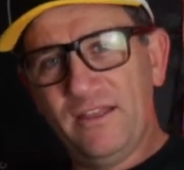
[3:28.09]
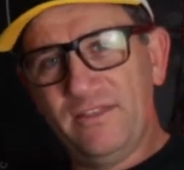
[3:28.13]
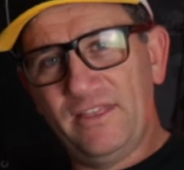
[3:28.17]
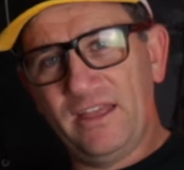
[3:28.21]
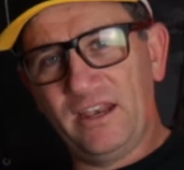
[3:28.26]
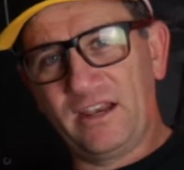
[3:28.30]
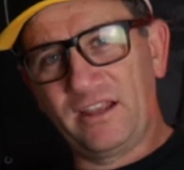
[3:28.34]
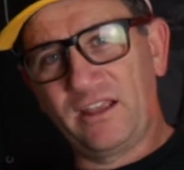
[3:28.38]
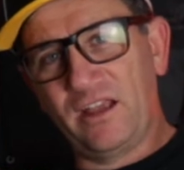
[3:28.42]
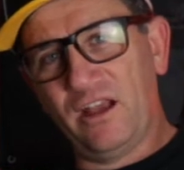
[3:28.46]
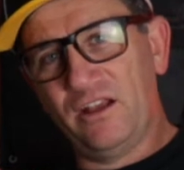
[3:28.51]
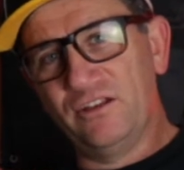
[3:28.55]

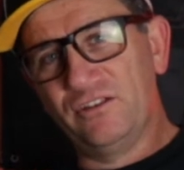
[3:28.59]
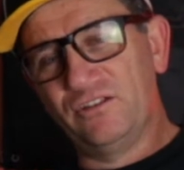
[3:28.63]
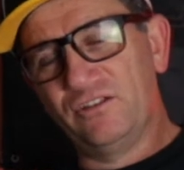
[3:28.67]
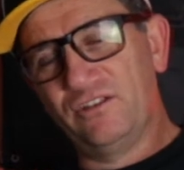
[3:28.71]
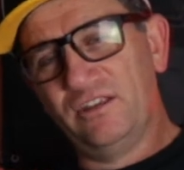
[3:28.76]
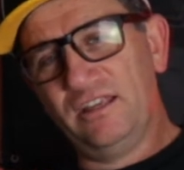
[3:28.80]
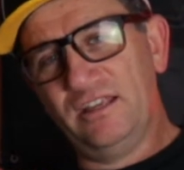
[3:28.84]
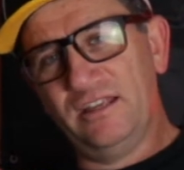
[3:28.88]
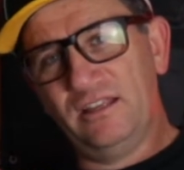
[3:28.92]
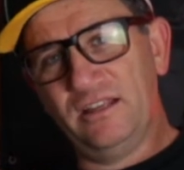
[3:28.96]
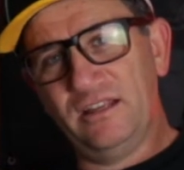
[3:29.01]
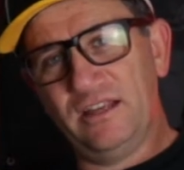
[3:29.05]
that it
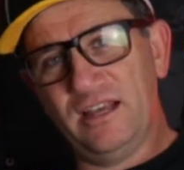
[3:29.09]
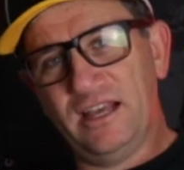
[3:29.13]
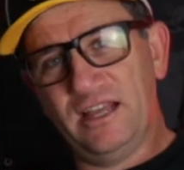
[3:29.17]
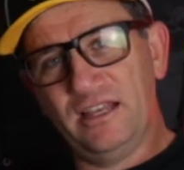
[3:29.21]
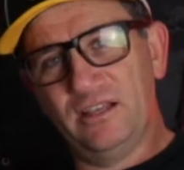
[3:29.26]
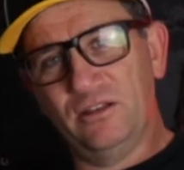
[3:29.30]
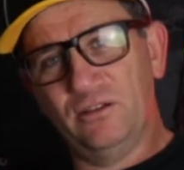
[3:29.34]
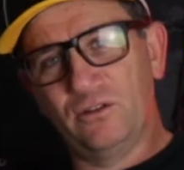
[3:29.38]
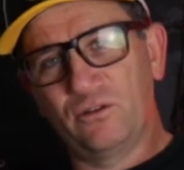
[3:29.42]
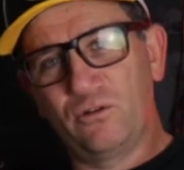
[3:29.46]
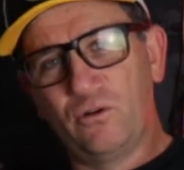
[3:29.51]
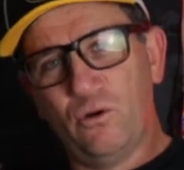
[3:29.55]
goes, a
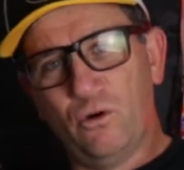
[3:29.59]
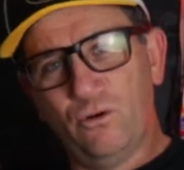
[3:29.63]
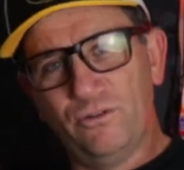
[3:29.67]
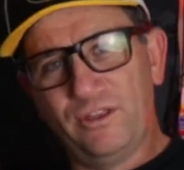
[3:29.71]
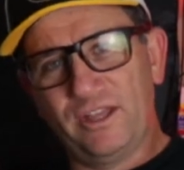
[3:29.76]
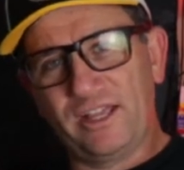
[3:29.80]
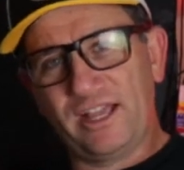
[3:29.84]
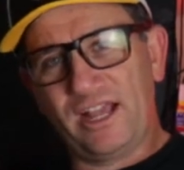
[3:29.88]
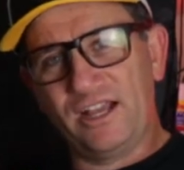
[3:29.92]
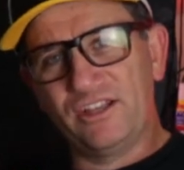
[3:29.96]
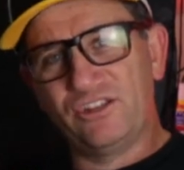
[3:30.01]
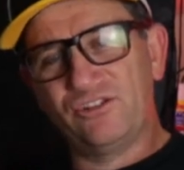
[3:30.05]
little cord
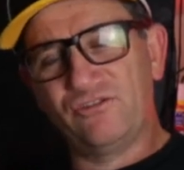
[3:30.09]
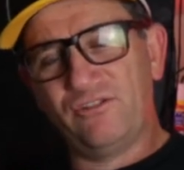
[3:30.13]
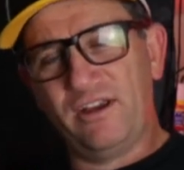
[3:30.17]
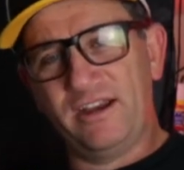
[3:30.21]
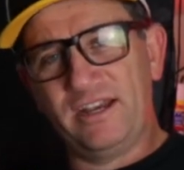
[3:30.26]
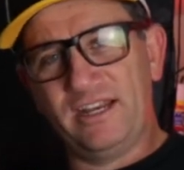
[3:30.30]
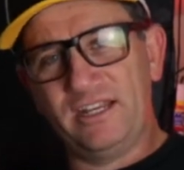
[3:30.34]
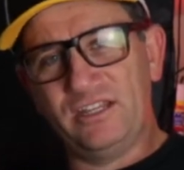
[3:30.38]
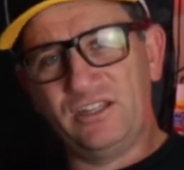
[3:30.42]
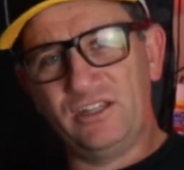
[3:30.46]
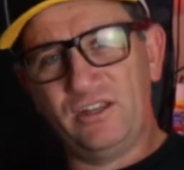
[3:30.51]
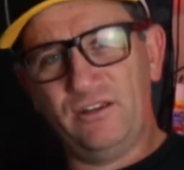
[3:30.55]
that goes
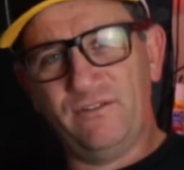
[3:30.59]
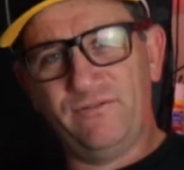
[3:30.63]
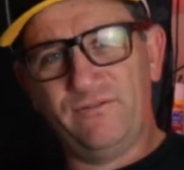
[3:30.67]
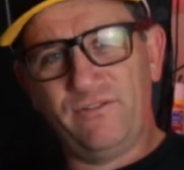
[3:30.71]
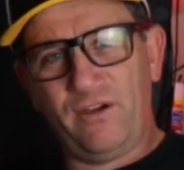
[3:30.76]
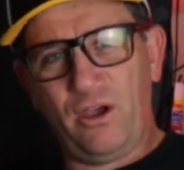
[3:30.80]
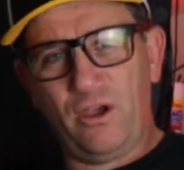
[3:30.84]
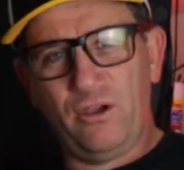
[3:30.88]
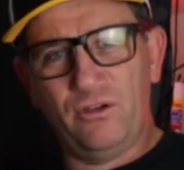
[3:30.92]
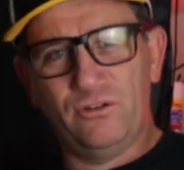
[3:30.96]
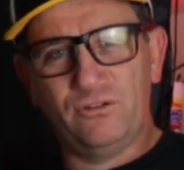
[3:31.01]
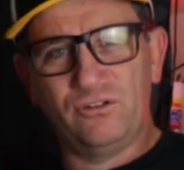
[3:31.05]
straight into your
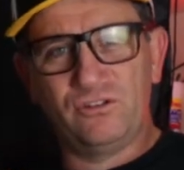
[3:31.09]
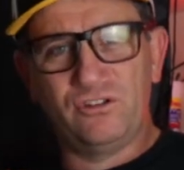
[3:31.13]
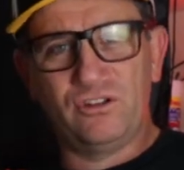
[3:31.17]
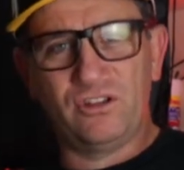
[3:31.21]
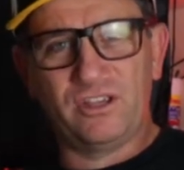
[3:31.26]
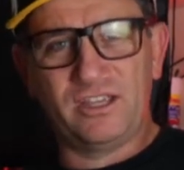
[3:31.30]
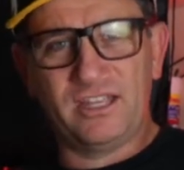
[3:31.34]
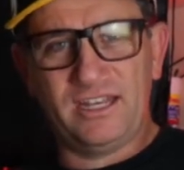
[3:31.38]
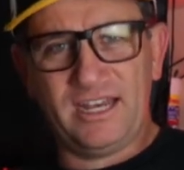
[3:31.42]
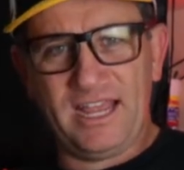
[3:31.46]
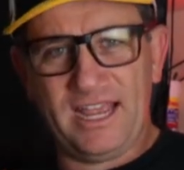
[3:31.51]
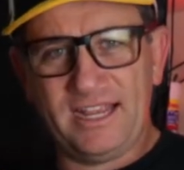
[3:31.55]
phone
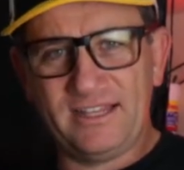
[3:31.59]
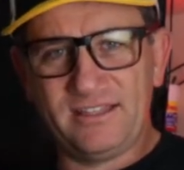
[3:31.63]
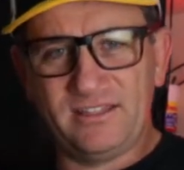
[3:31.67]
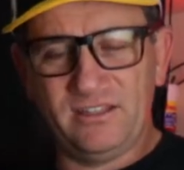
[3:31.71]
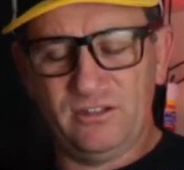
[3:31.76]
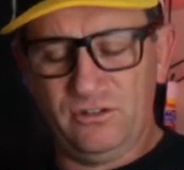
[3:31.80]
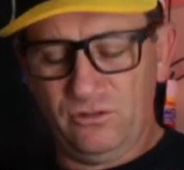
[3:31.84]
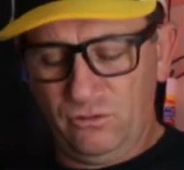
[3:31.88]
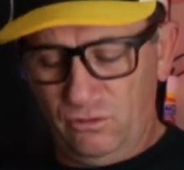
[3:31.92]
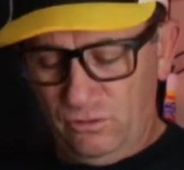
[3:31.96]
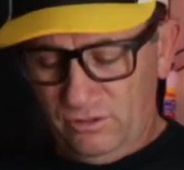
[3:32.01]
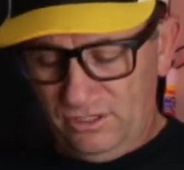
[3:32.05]
to connect
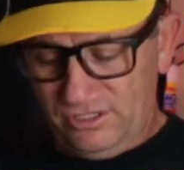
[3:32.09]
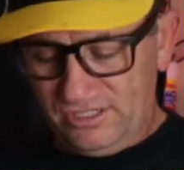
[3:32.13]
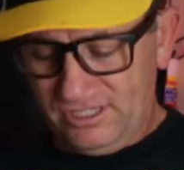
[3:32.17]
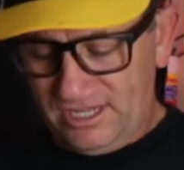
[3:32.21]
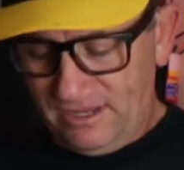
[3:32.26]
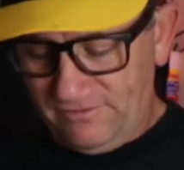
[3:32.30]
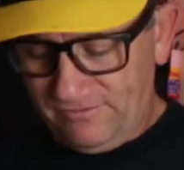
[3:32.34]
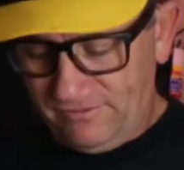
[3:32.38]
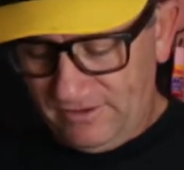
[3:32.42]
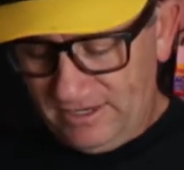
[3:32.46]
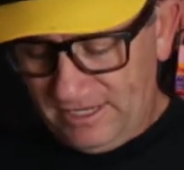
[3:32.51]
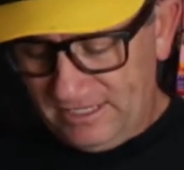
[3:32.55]
and do all the
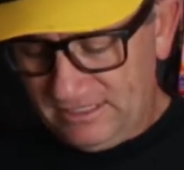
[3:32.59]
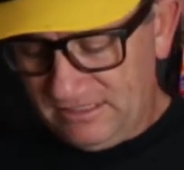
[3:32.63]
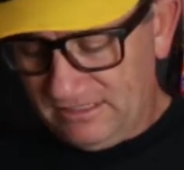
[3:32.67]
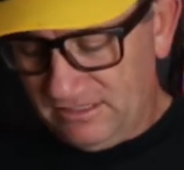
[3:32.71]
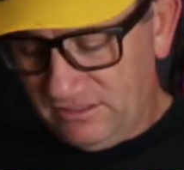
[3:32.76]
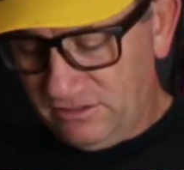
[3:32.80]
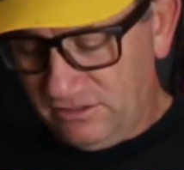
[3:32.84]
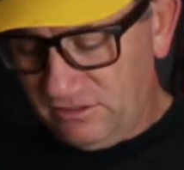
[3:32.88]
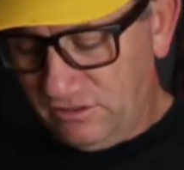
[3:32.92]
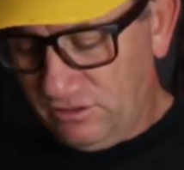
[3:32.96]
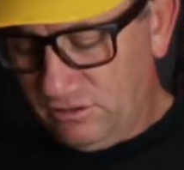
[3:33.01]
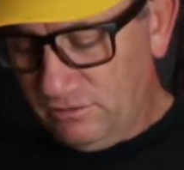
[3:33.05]
stuff it needs
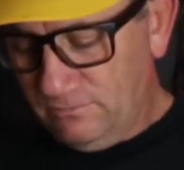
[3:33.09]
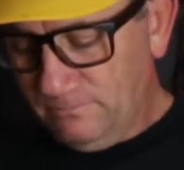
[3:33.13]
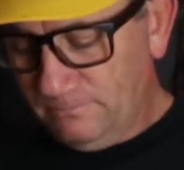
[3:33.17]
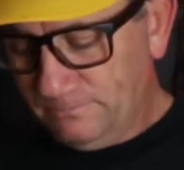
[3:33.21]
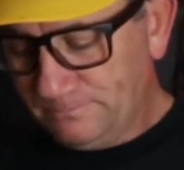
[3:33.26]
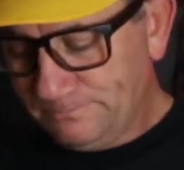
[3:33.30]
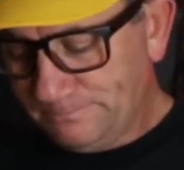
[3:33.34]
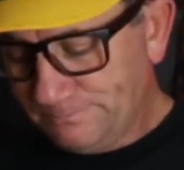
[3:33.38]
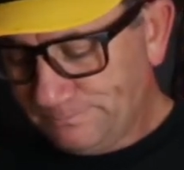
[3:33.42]
to do.